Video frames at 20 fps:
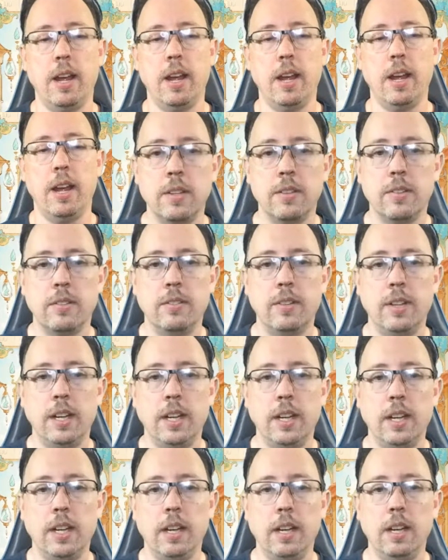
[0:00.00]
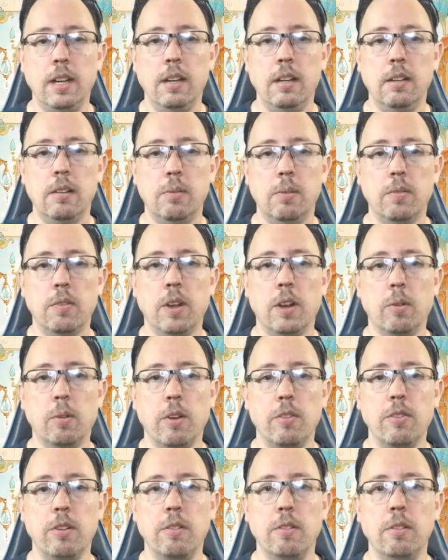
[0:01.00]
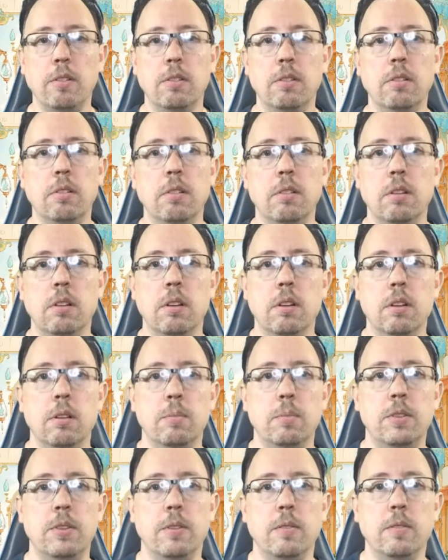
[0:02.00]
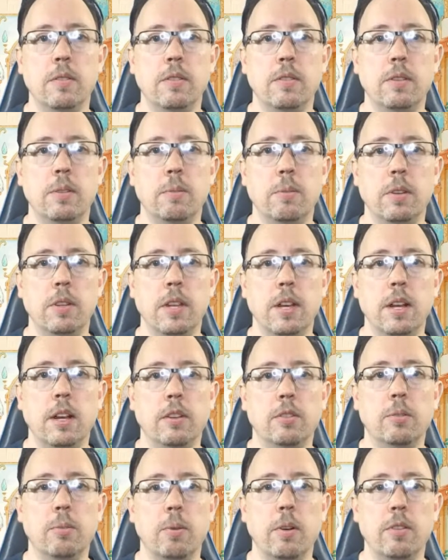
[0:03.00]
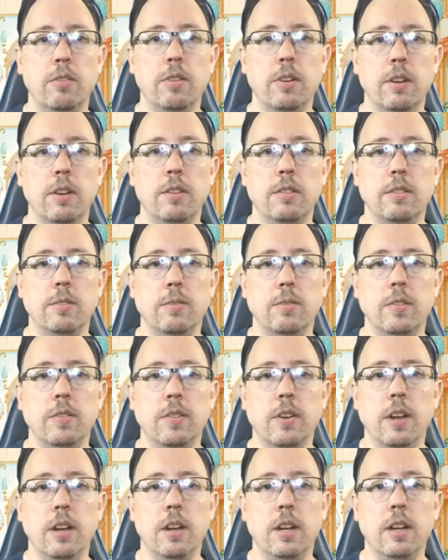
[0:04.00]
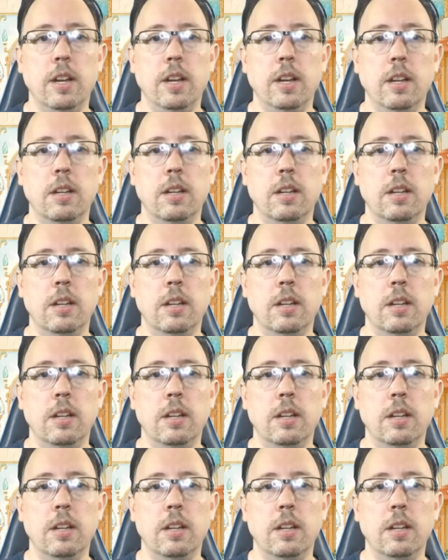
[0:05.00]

Let's see. We've got a question. Let's see what the next question is, if we've got any.